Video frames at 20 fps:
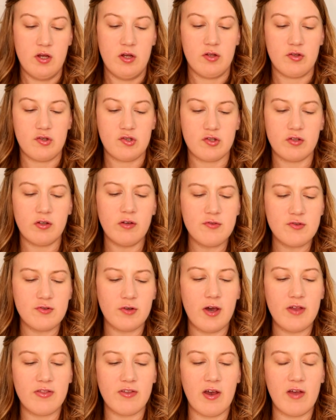Just because I've
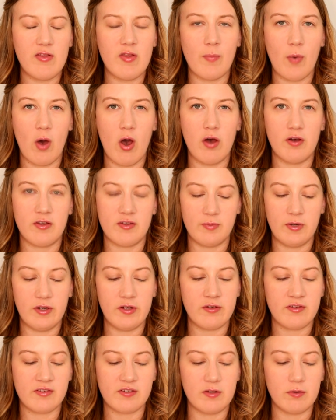tried that in the past,
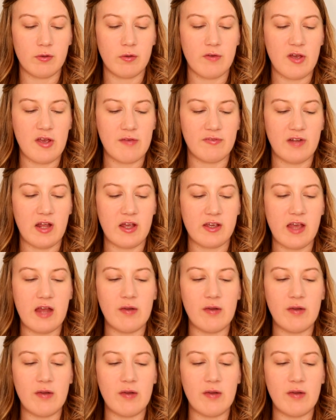my skin got very flaky.